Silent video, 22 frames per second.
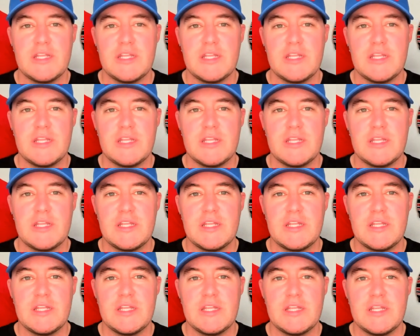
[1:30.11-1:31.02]
but
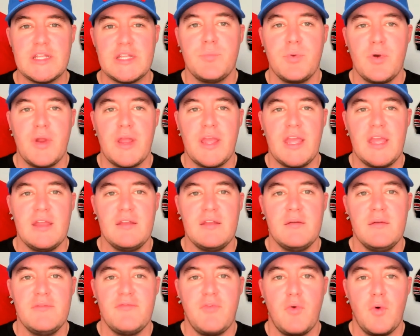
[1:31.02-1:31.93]
they do bring in
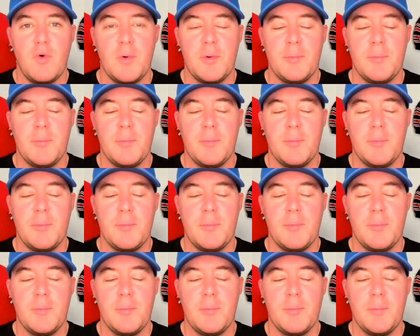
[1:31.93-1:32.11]
former